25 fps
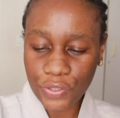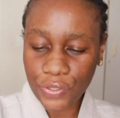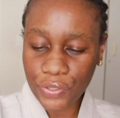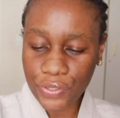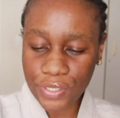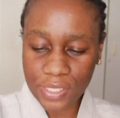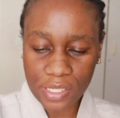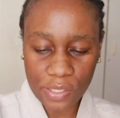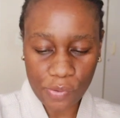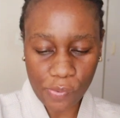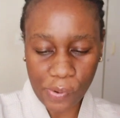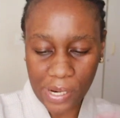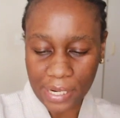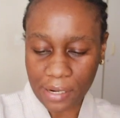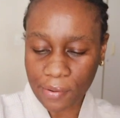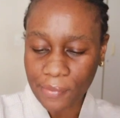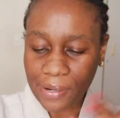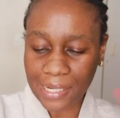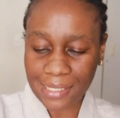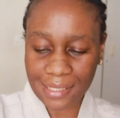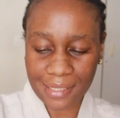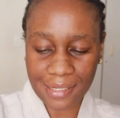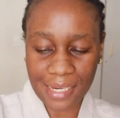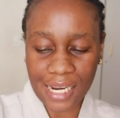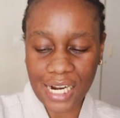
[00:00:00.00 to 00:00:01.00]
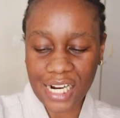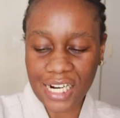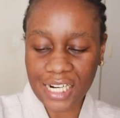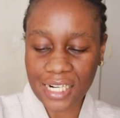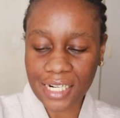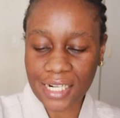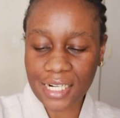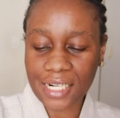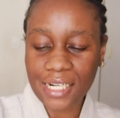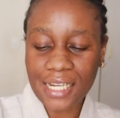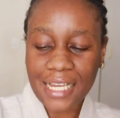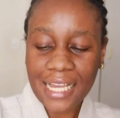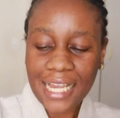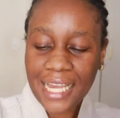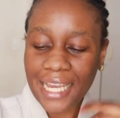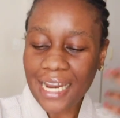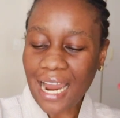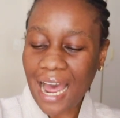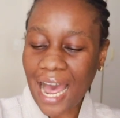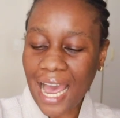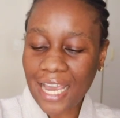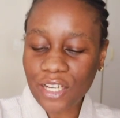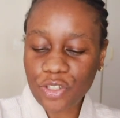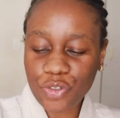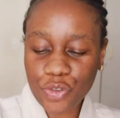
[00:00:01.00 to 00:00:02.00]
to use it when I was younger.
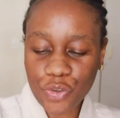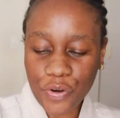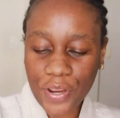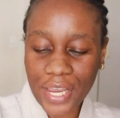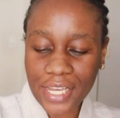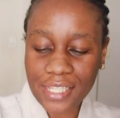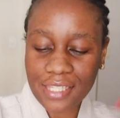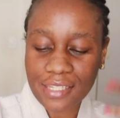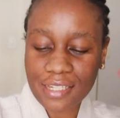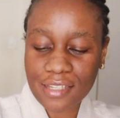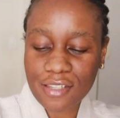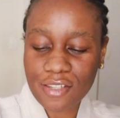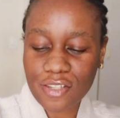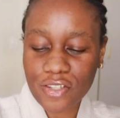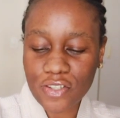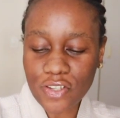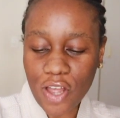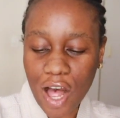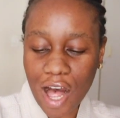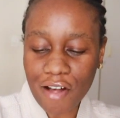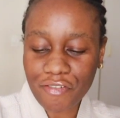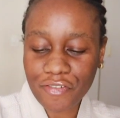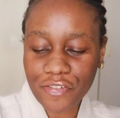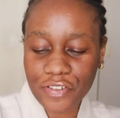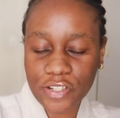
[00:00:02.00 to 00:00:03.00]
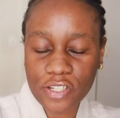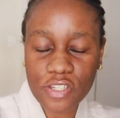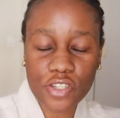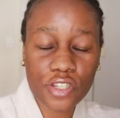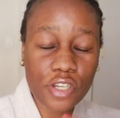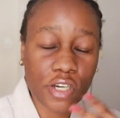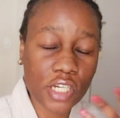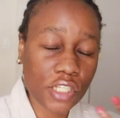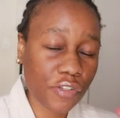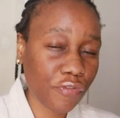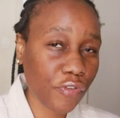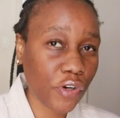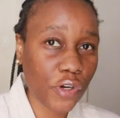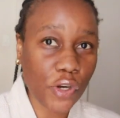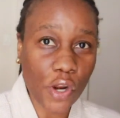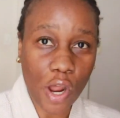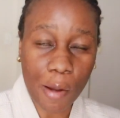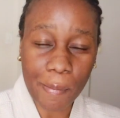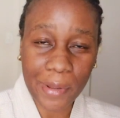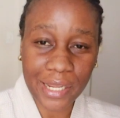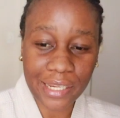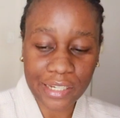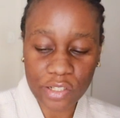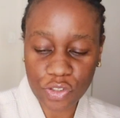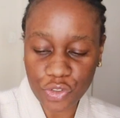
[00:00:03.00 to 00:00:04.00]
It hydrates and softens, so it's for
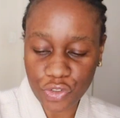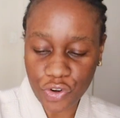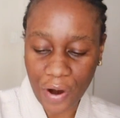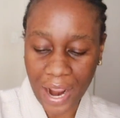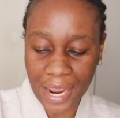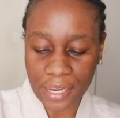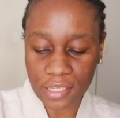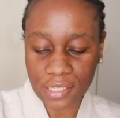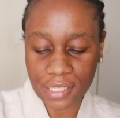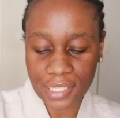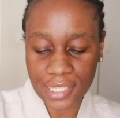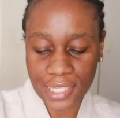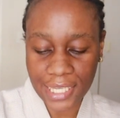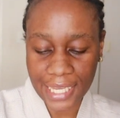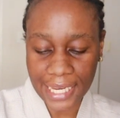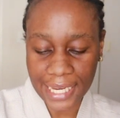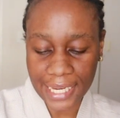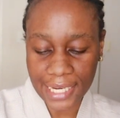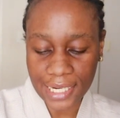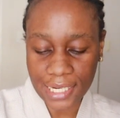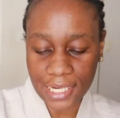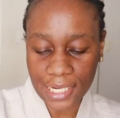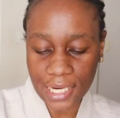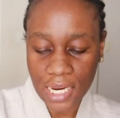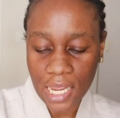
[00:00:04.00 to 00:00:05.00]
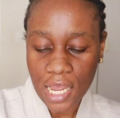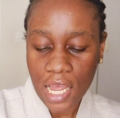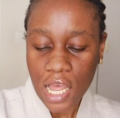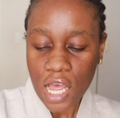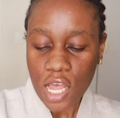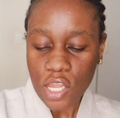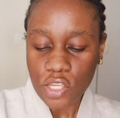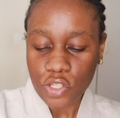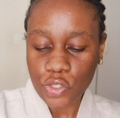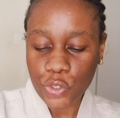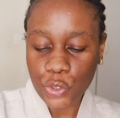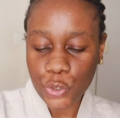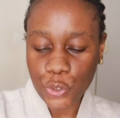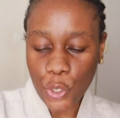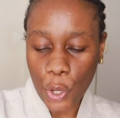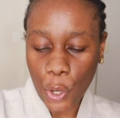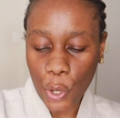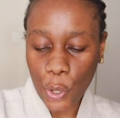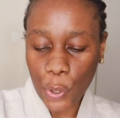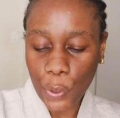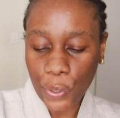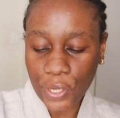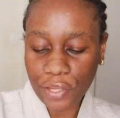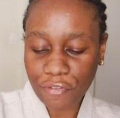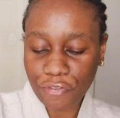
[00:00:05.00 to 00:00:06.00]
normal and dry skin.
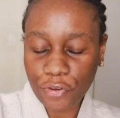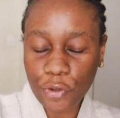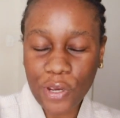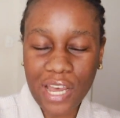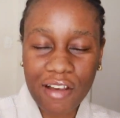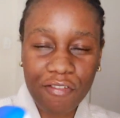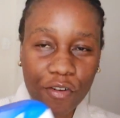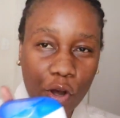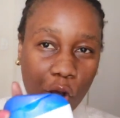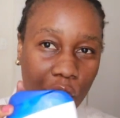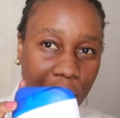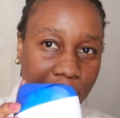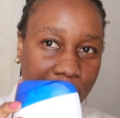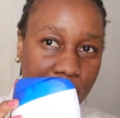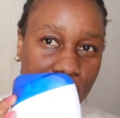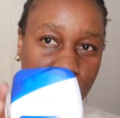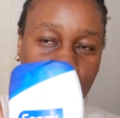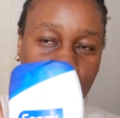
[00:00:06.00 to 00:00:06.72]
So if you have oily